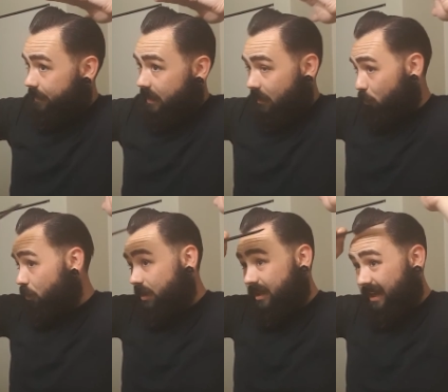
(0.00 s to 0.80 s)
And I'm
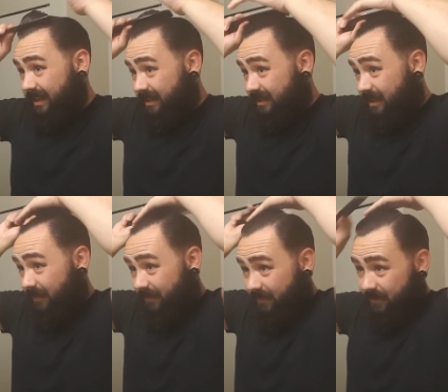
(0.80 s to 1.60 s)
really liking this
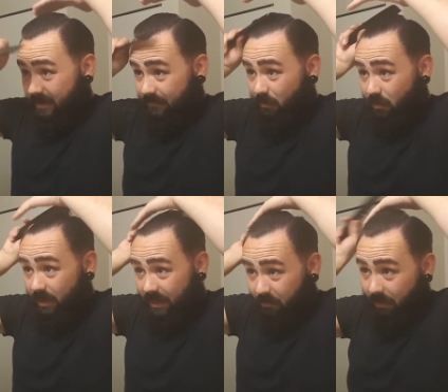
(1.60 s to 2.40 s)
stuff. If you
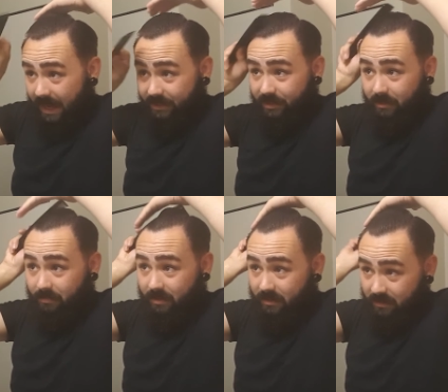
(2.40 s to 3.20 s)
run out of Black Ship,